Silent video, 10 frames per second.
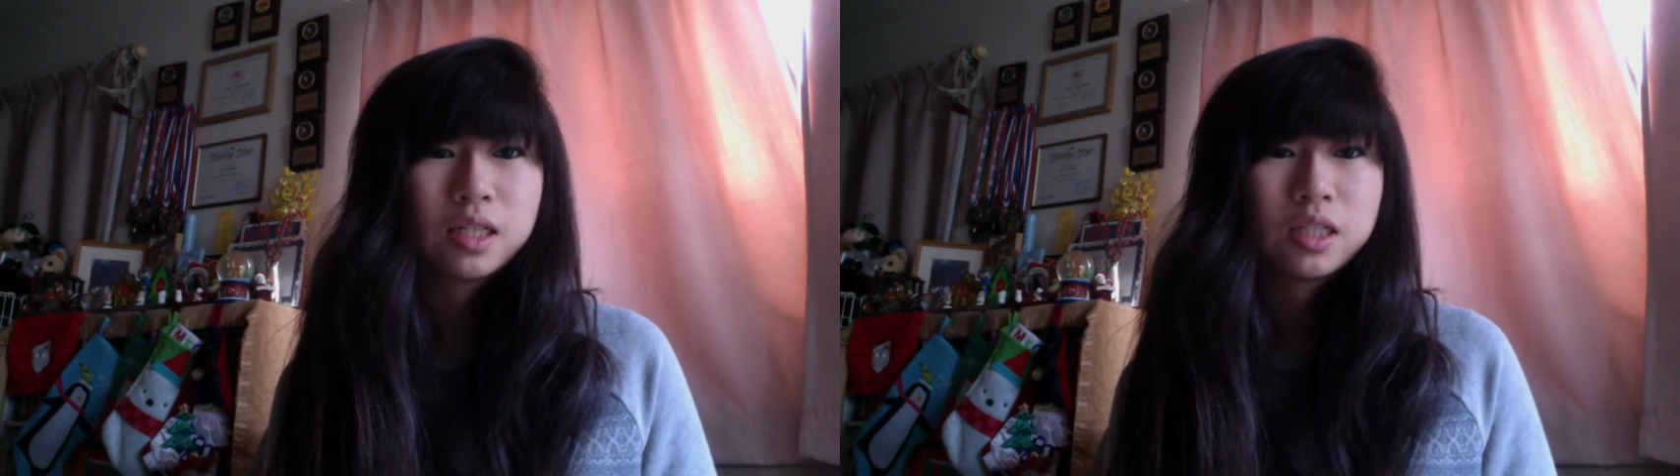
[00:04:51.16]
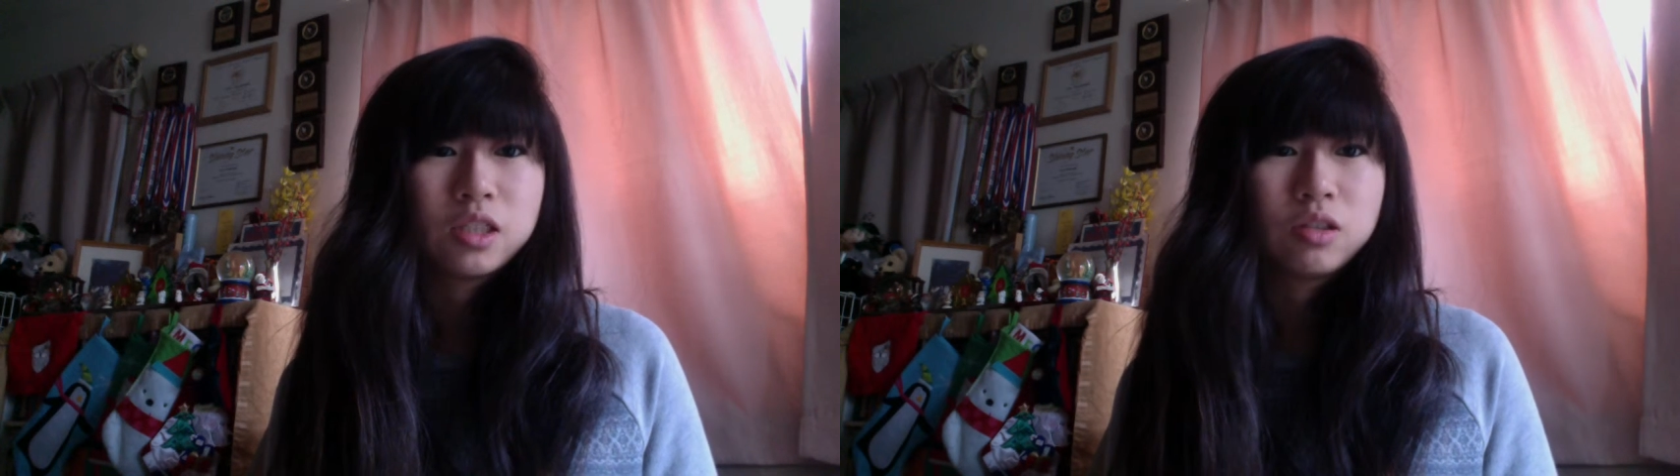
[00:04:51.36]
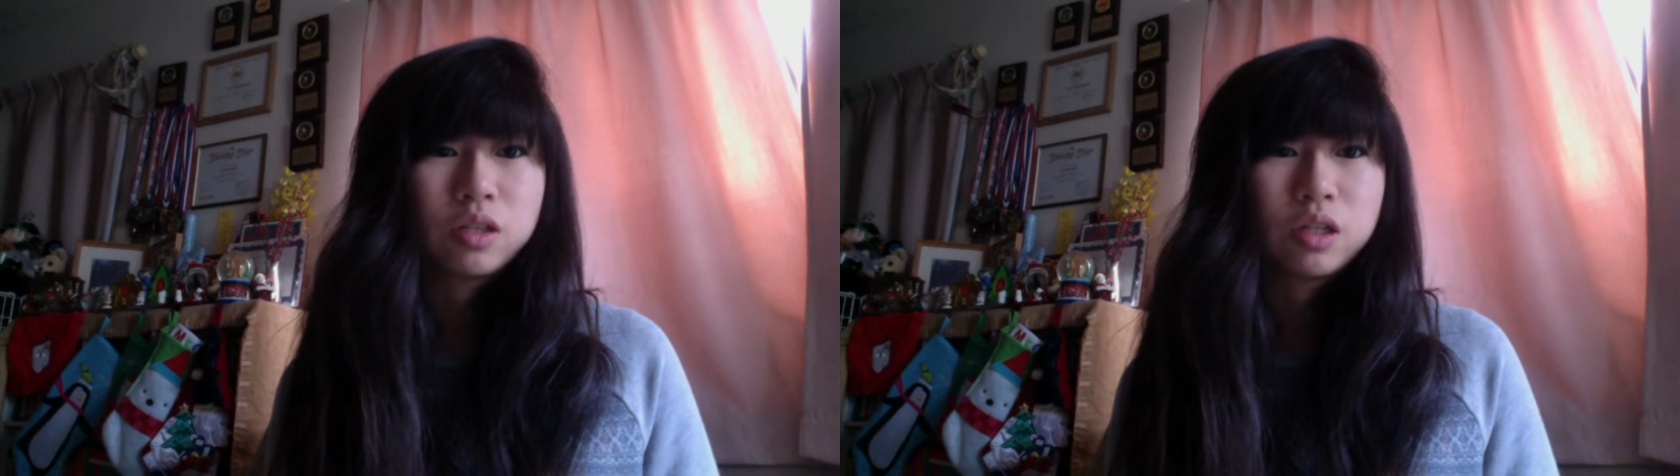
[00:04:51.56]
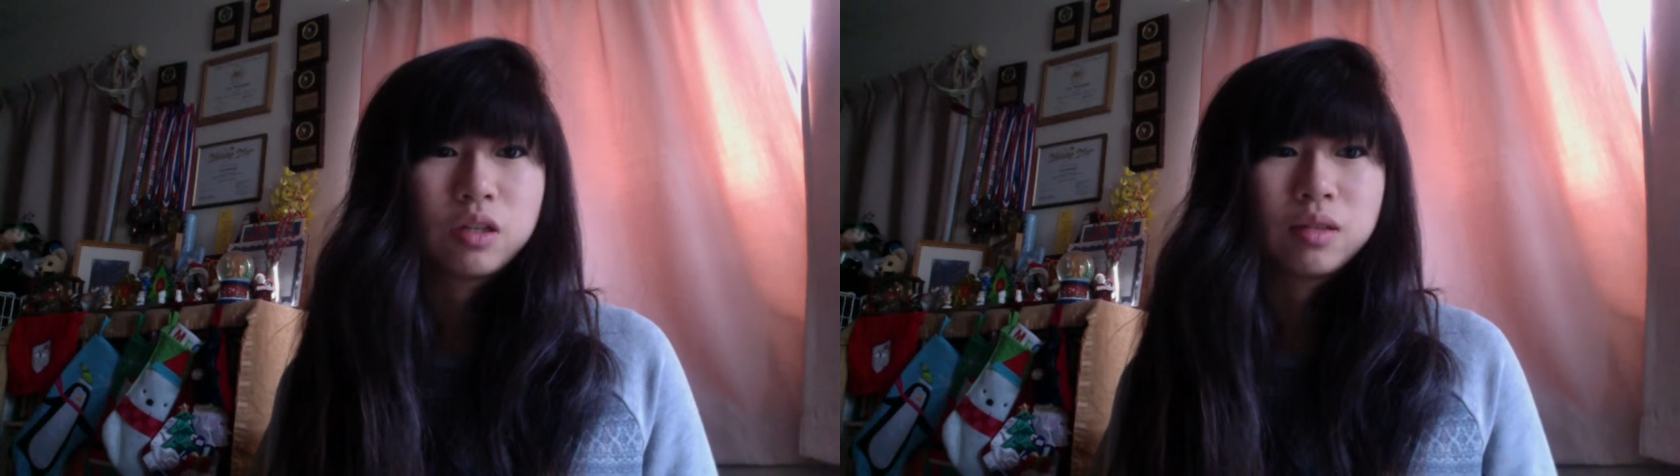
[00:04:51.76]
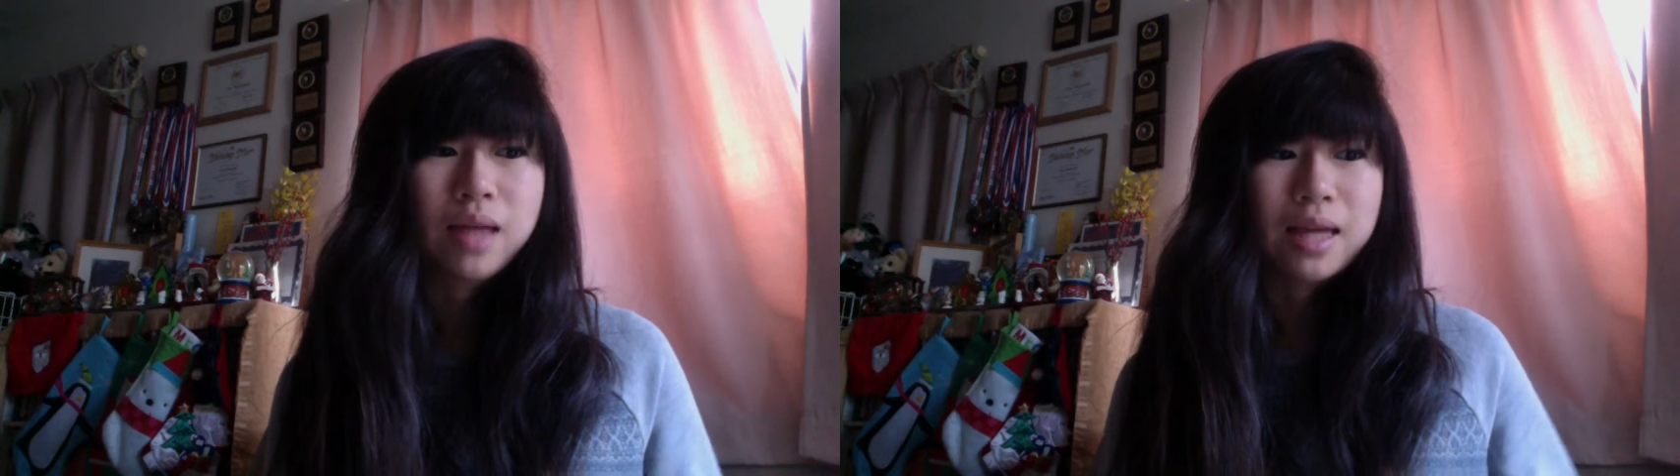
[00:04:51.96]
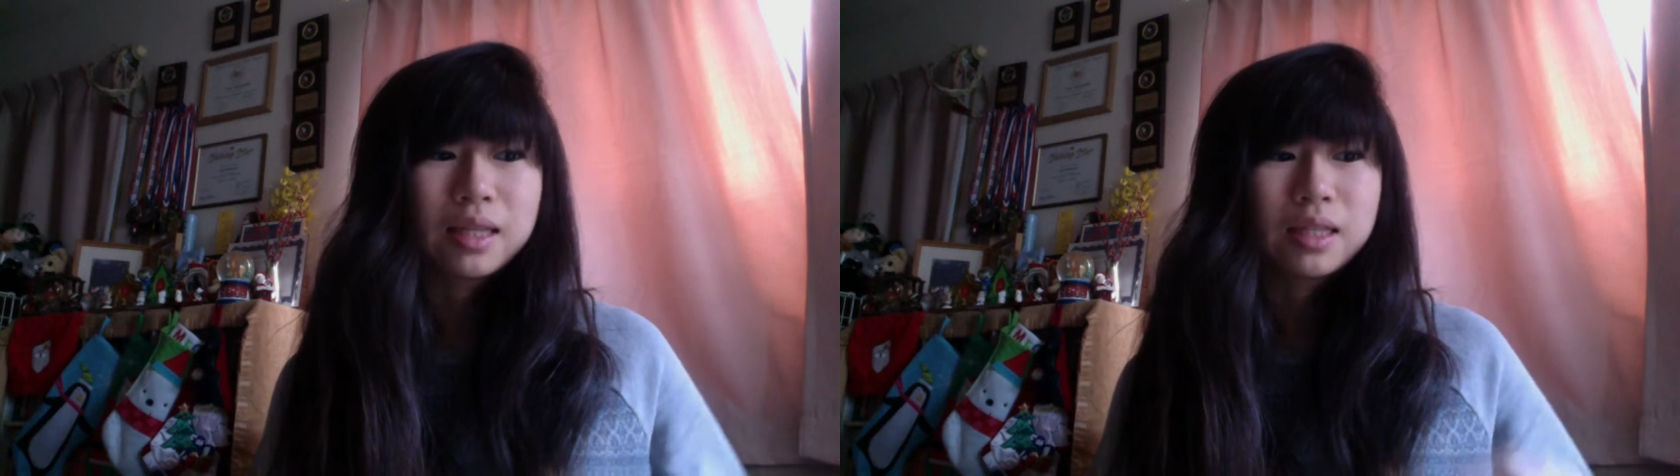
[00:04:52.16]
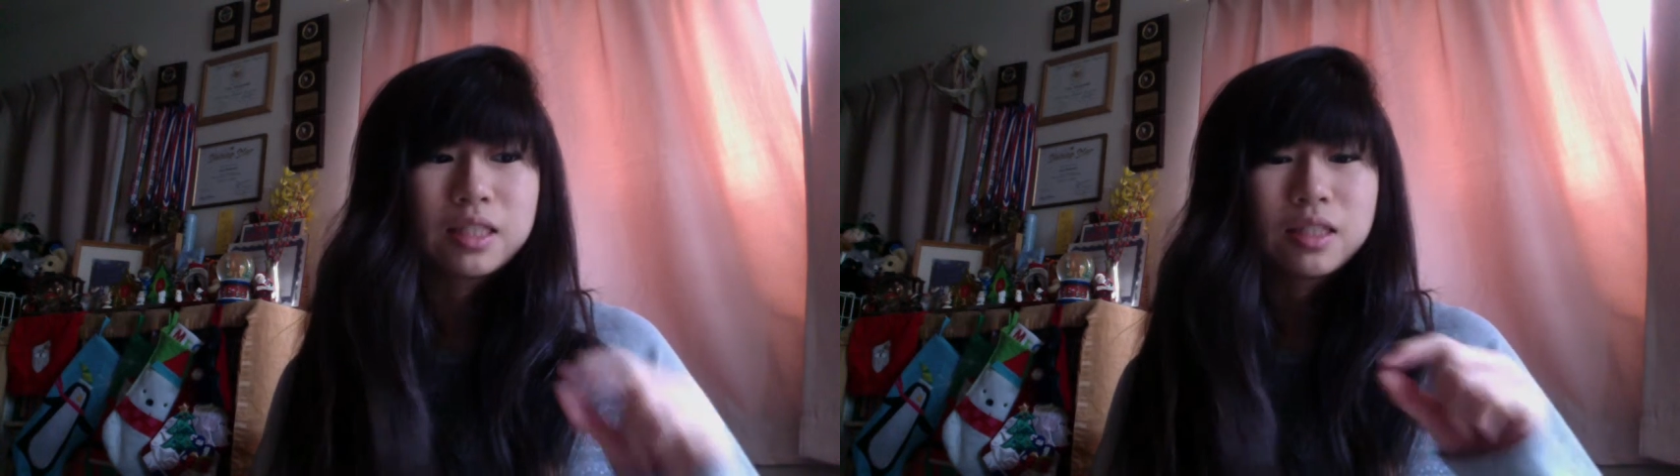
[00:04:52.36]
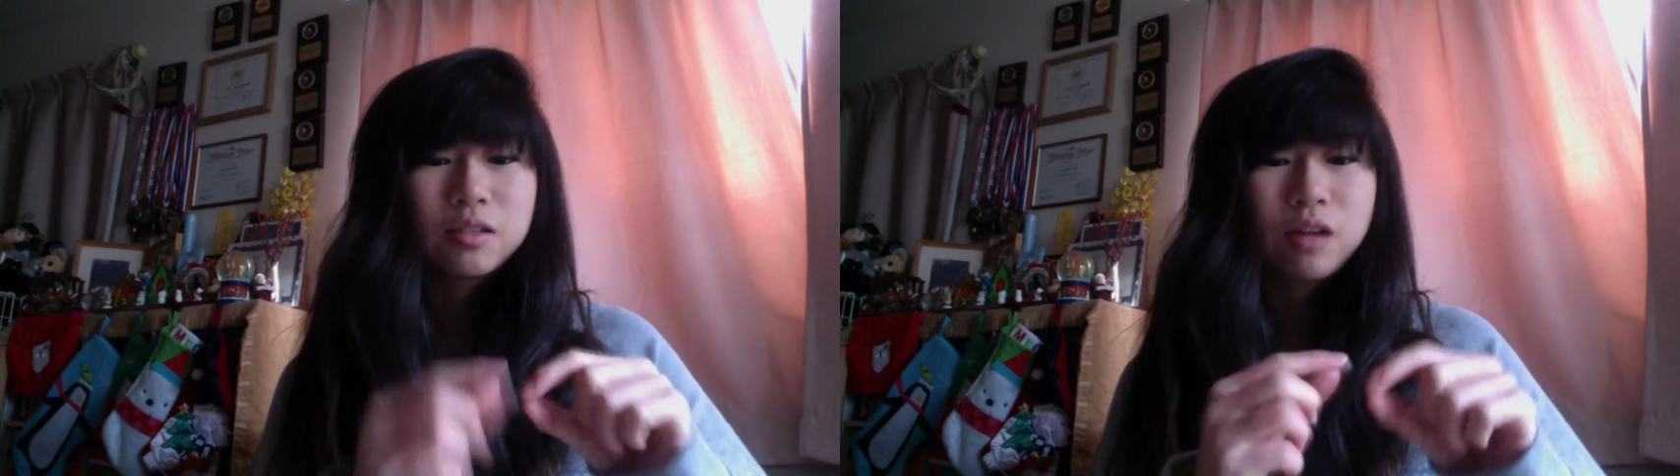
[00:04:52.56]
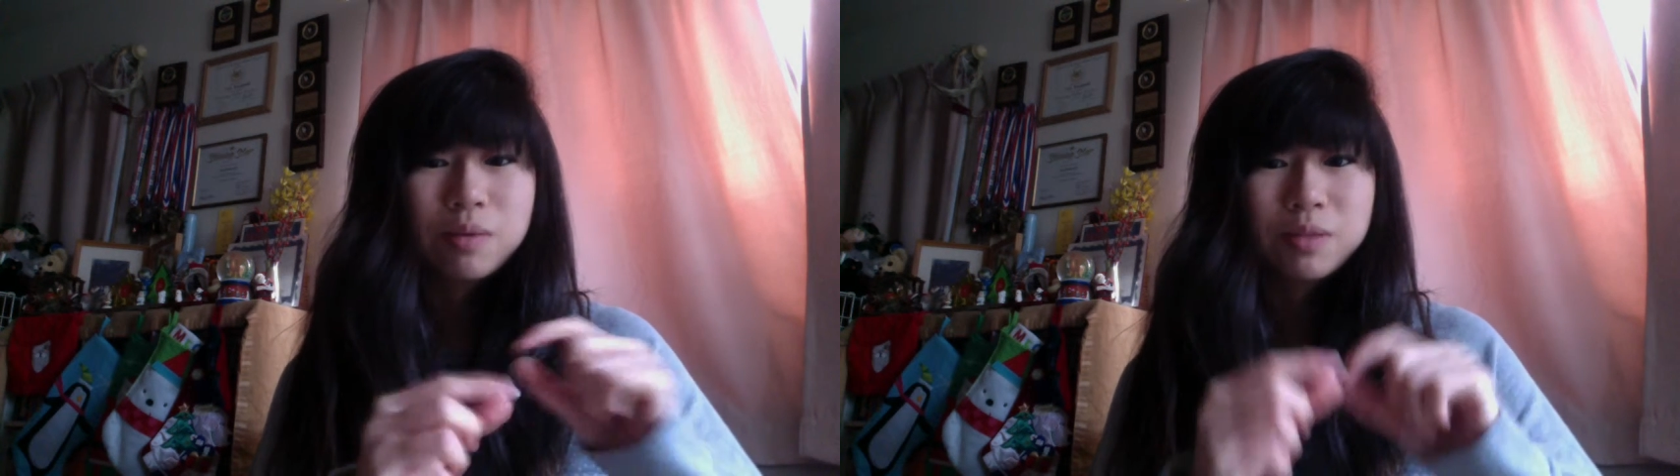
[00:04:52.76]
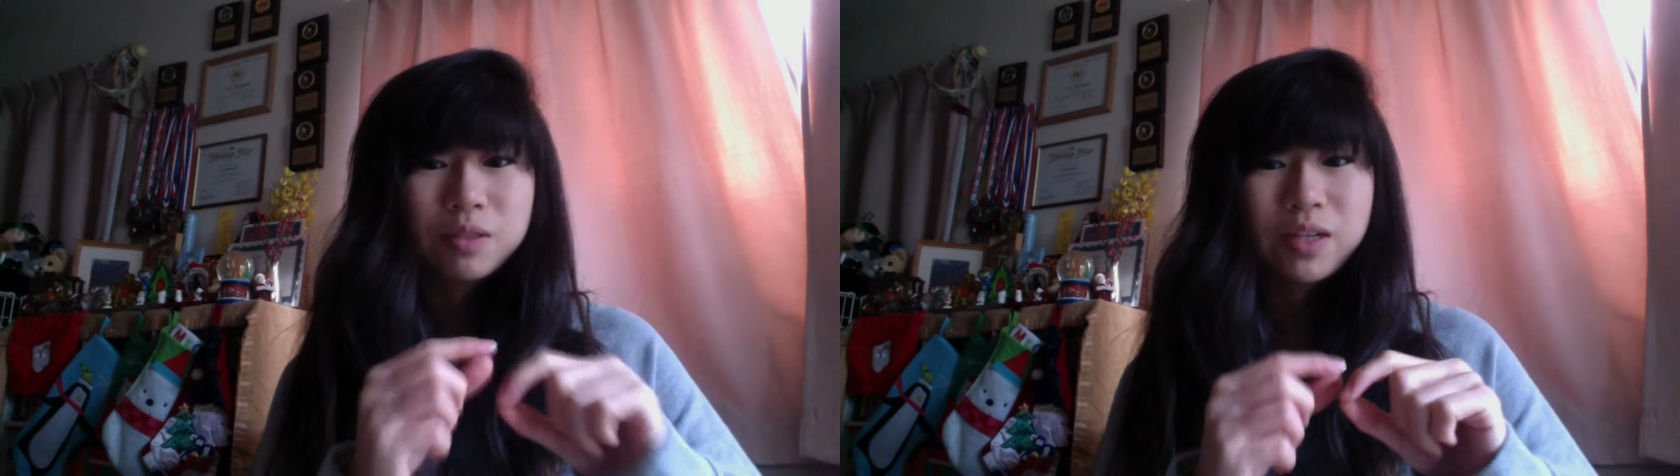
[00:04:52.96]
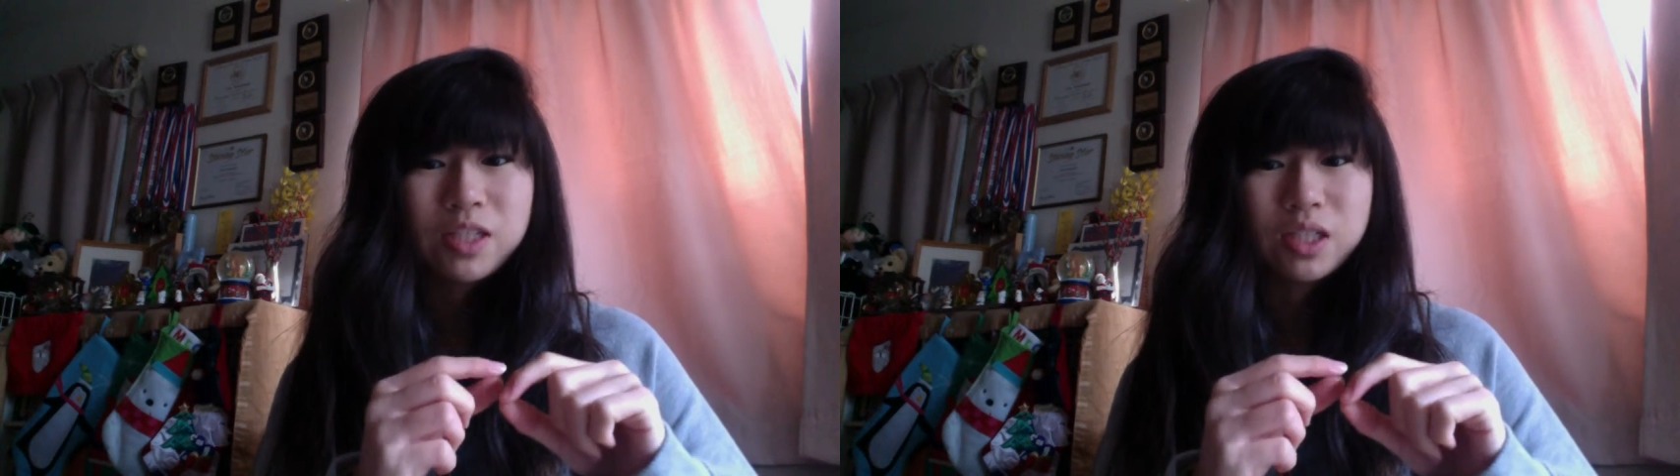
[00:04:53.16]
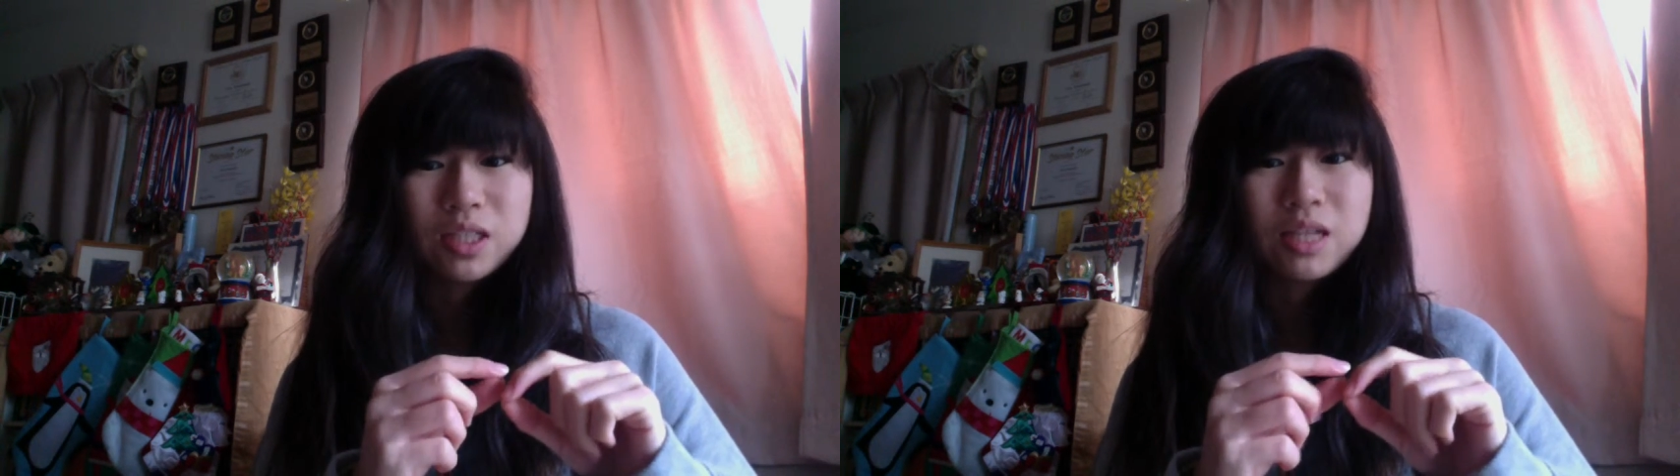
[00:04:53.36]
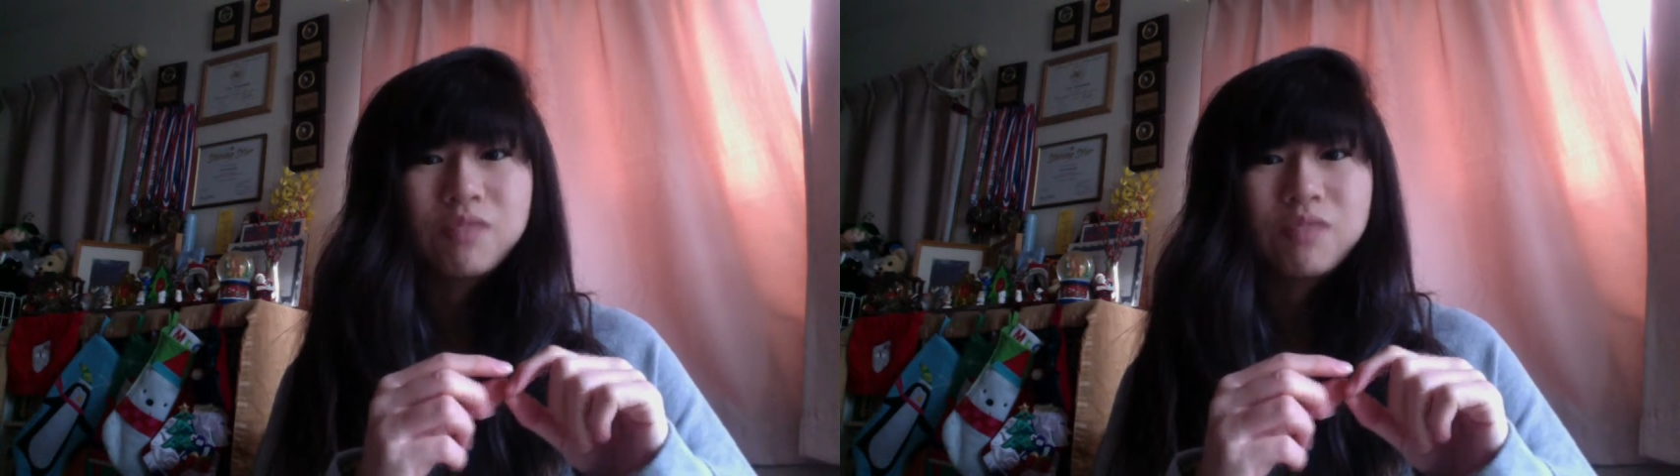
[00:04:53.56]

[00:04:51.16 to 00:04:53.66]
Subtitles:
you'll know that these little observations